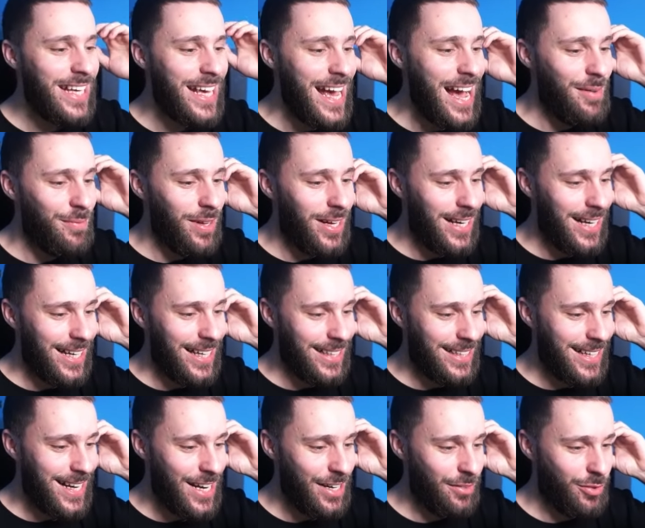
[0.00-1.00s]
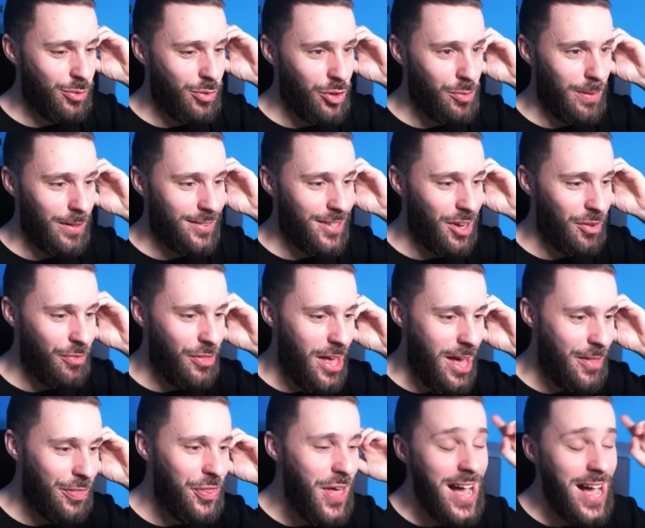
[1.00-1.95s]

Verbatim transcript: Yeah, I kind of screwed myself there.